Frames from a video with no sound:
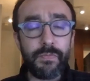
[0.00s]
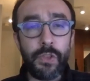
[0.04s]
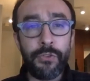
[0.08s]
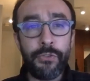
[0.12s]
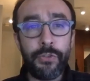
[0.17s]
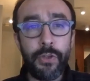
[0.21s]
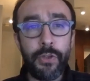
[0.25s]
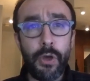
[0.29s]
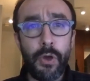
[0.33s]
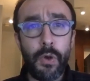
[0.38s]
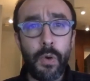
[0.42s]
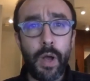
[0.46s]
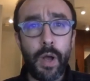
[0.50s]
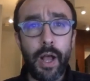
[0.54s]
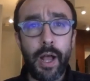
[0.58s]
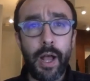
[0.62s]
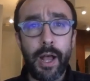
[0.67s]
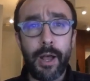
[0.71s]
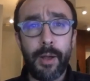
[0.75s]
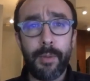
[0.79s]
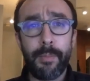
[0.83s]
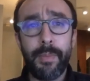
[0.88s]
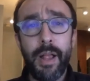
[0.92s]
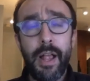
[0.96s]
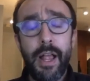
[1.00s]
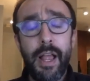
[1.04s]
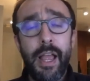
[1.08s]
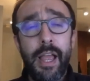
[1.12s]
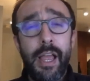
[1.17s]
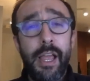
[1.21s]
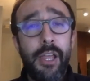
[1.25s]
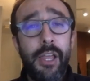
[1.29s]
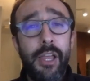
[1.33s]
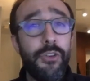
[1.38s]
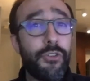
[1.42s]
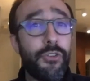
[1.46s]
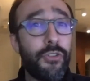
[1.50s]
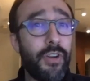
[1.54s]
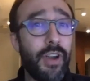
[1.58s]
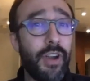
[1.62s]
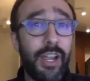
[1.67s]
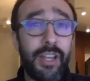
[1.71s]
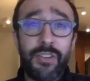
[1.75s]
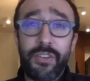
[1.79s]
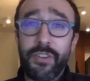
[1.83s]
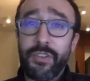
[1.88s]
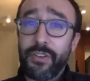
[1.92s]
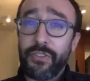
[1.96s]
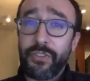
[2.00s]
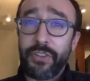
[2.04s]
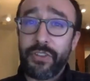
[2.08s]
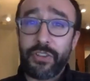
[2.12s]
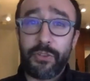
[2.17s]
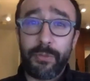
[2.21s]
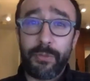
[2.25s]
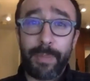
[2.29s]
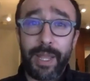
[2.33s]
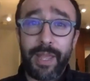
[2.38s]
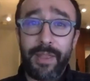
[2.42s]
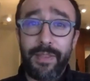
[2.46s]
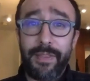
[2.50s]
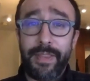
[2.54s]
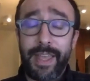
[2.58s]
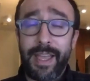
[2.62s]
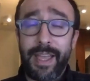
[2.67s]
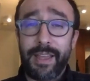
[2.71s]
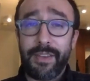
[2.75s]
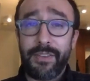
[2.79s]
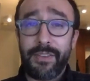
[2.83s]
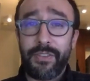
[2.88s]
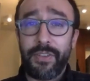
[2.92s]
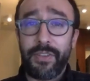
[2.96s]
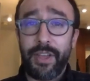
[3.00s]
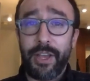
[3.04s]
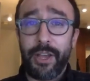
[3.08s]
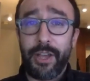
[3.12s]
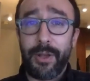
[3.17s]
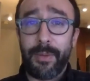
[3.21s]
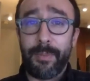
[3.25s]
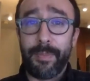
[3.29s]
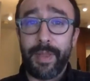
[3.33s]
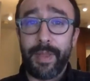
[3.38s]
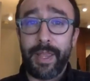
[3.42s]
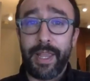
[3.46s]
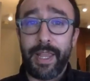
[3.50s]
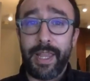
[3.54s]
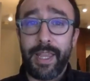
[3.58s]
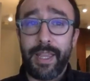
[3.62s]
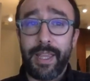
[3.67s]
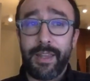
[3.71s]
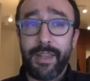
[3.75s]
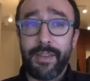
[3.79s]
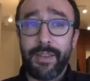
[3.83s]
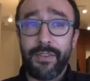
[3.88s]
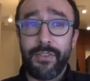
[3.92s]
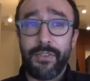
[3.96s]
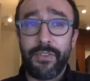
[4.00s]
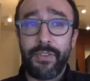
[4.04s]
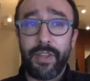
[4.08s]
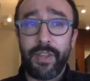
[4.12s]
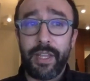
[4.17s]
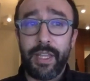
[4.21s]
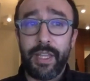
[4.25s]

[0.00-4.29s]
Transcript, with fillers: so um, trying to just expand that um, and